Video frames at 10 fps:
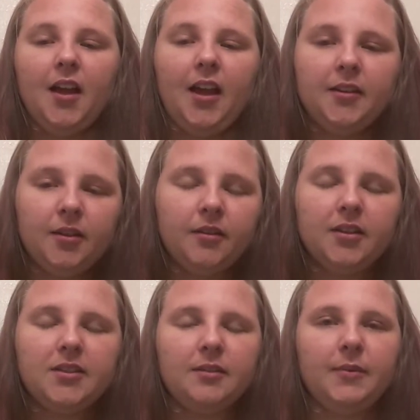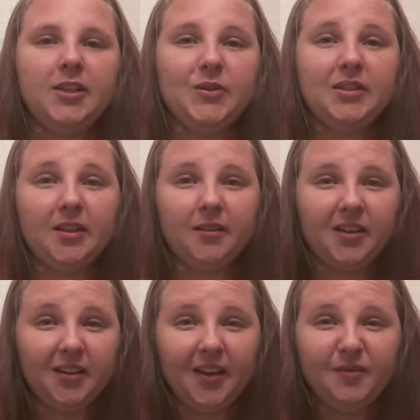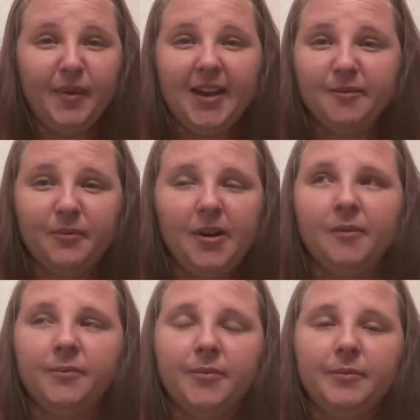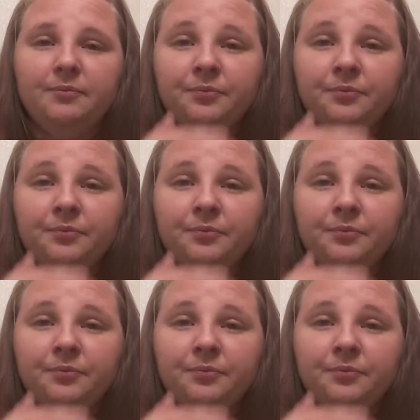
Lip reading: I know that makes me sound like a bad mom